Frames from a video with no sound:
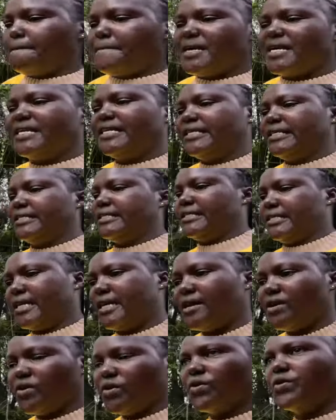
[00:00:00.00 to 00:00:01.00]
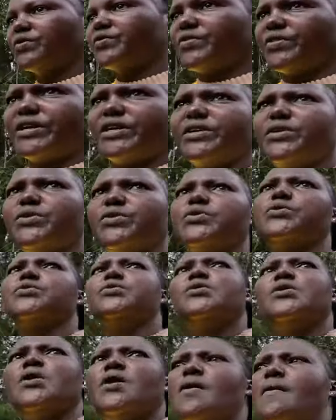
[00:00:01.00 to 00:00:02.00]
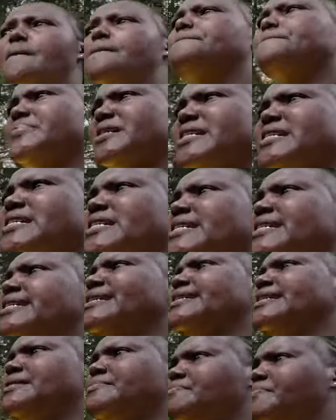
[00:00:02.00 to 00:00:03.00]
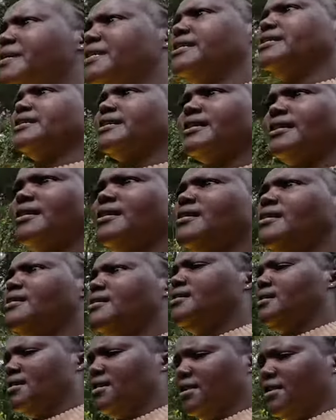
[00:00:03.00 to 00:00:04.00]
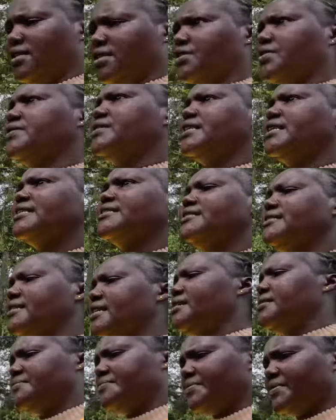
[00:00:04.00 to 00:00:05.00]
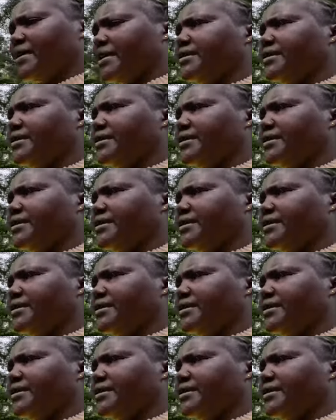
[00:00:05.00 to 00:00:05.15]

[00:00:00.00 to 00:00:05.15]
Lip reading: bees, or they do beekeeping. So the last time